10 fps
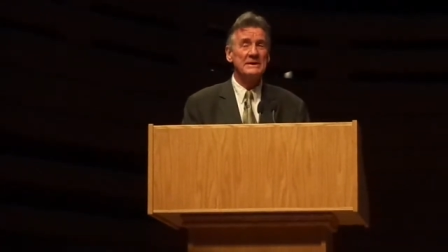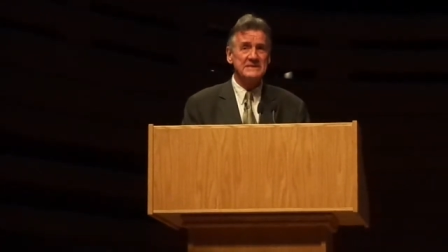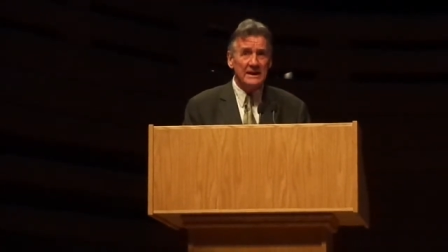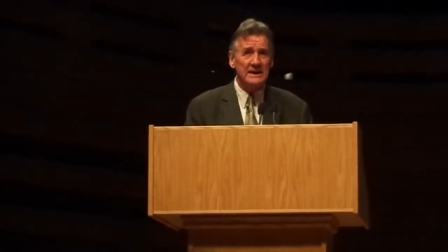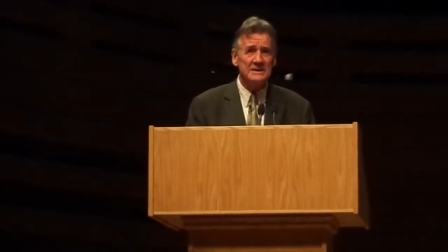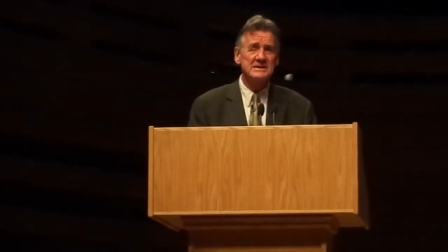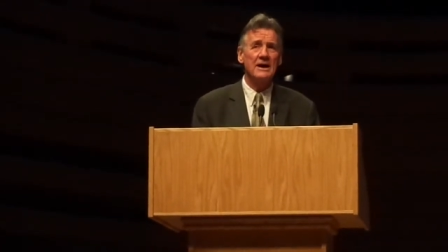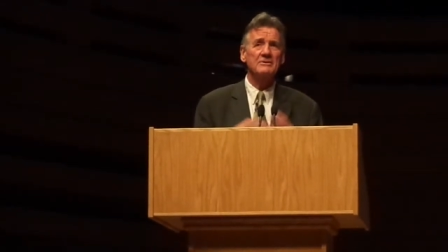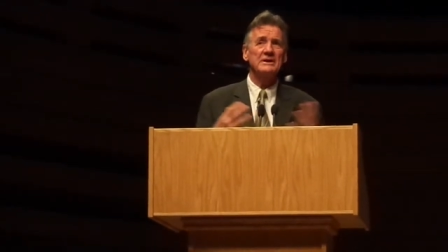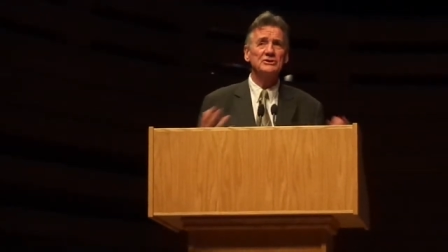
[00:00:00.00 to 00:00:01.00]
taking us
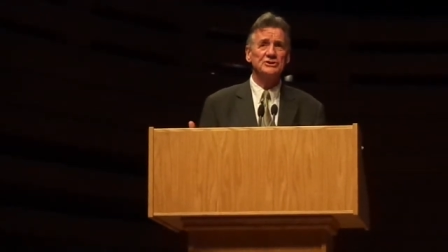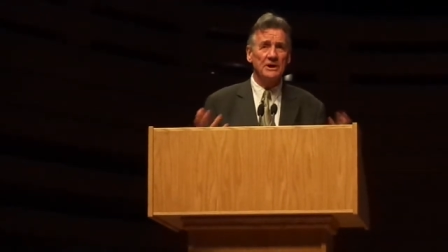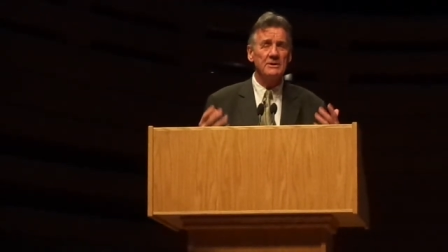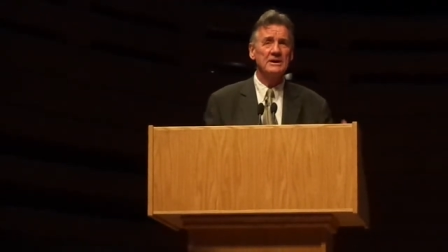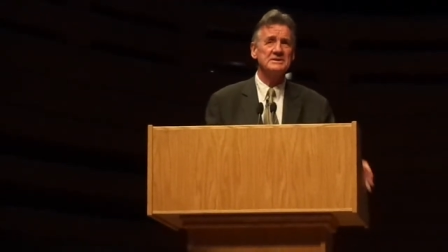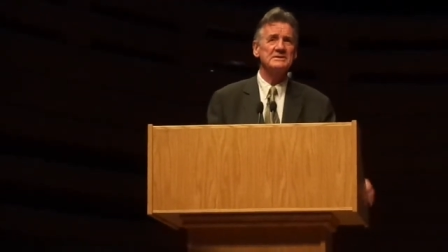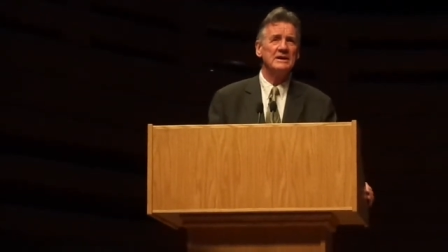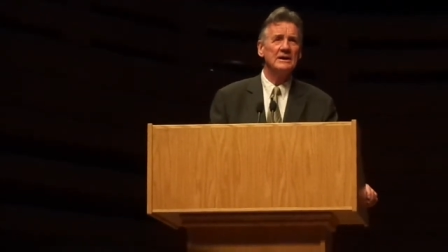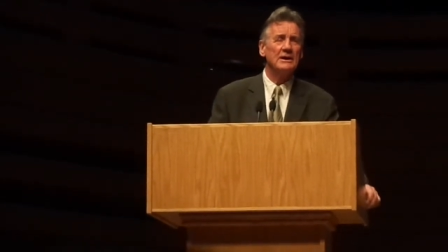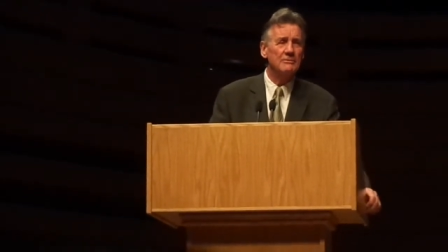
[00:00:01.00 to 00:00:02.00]
out and showing us
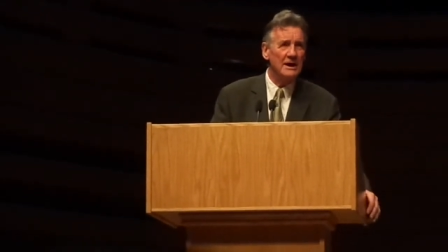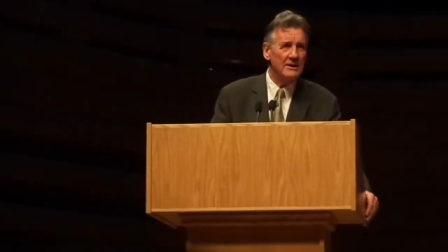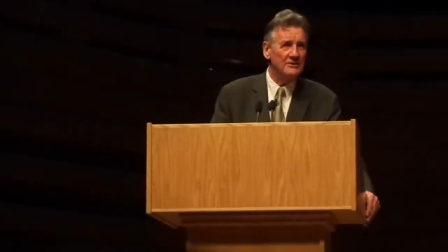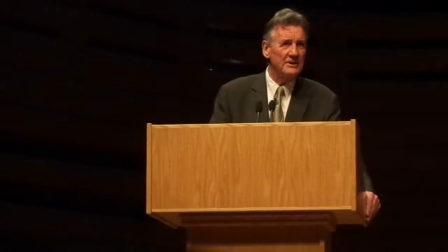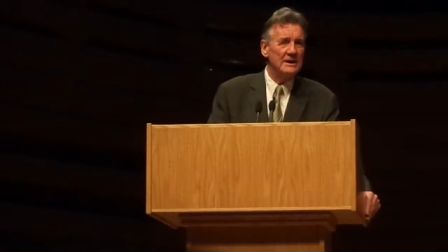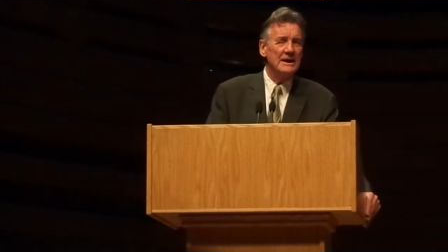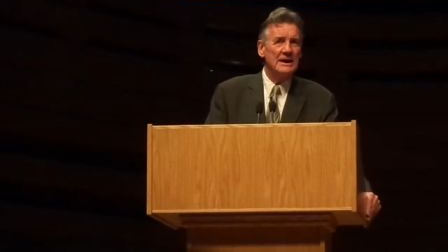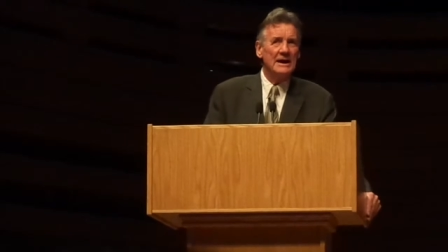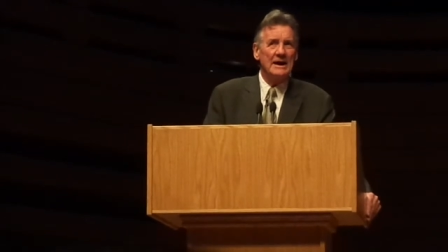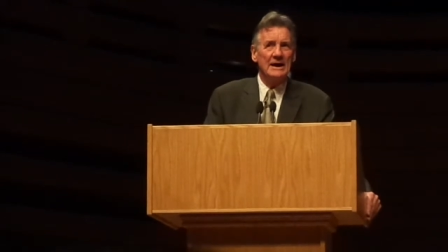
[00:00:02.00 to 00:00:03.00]
around
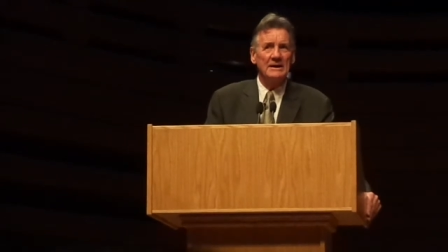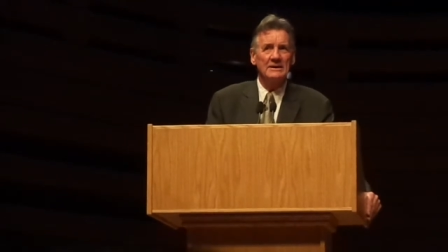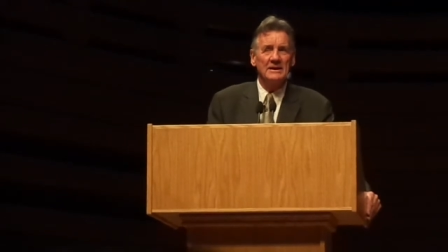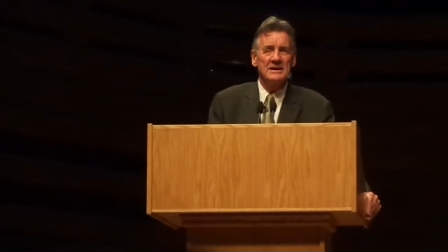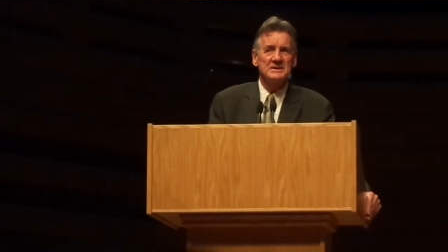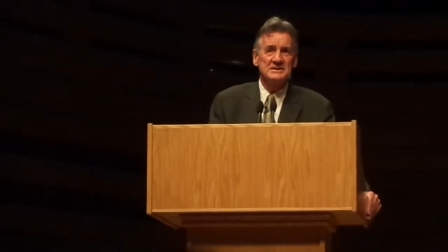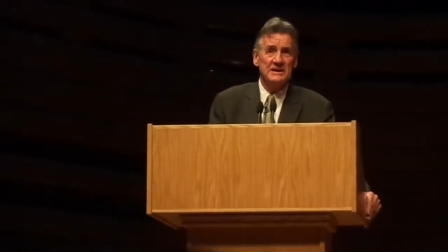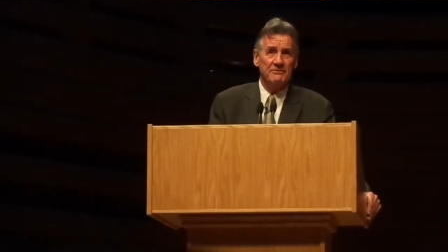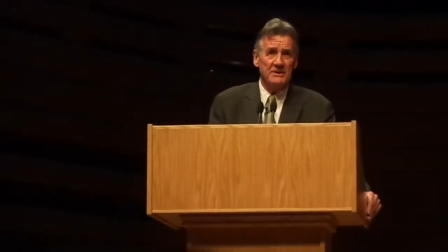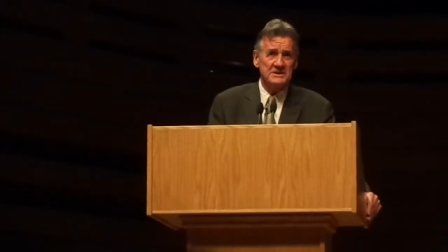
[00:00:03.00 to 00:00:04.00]
and letting us
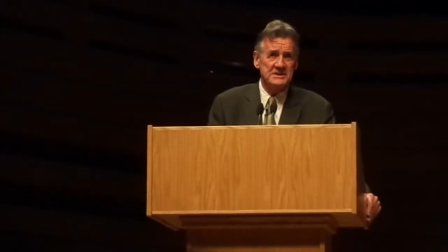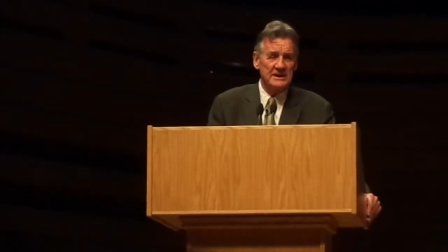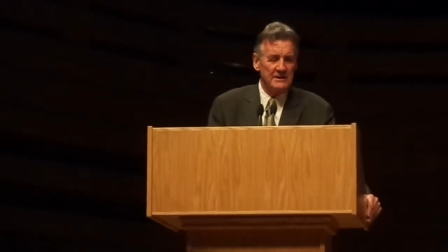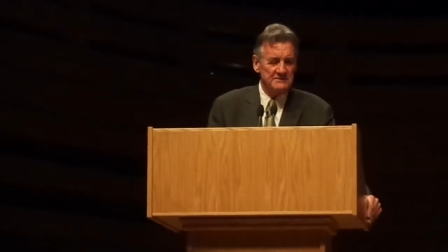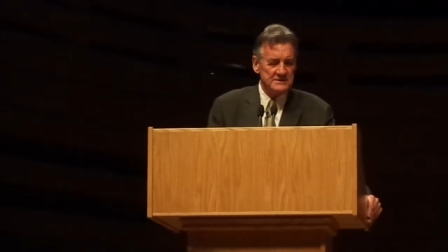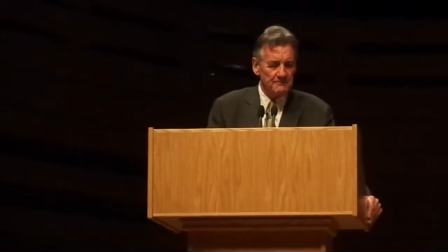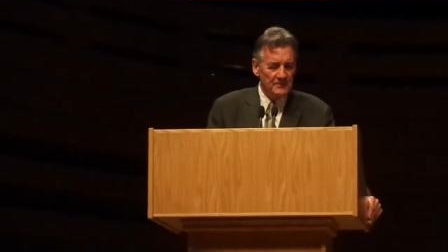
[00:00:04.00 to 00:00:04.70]
see for ourselves.